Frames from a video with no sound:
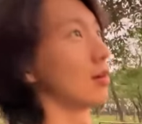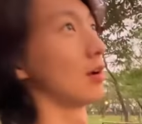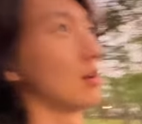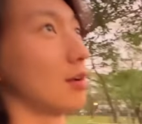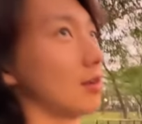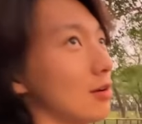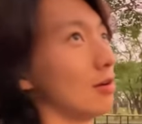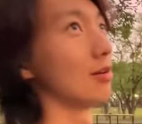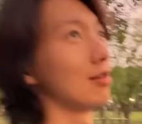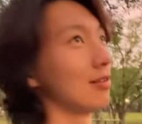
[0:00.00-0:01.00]
Uh-huh.
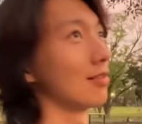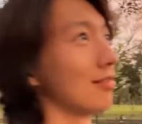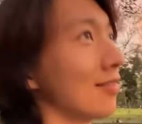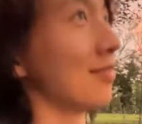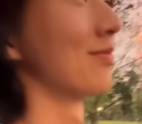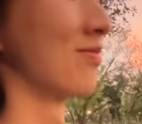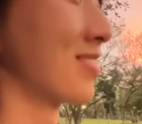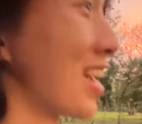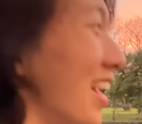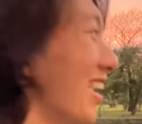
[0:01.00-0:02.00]
Yeah,
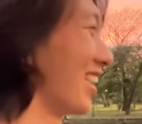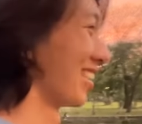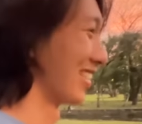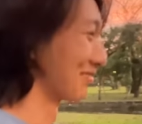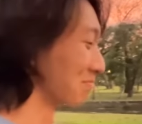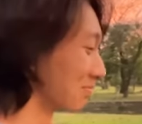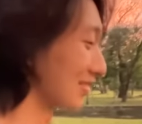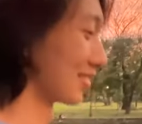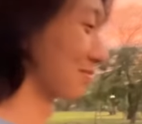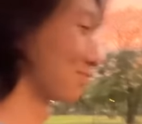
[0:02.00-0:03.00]
right. You're right. I
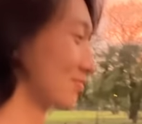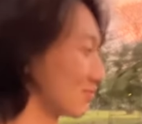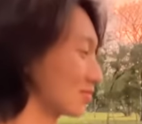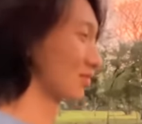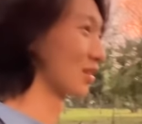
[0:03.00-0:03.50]
lie down in snow.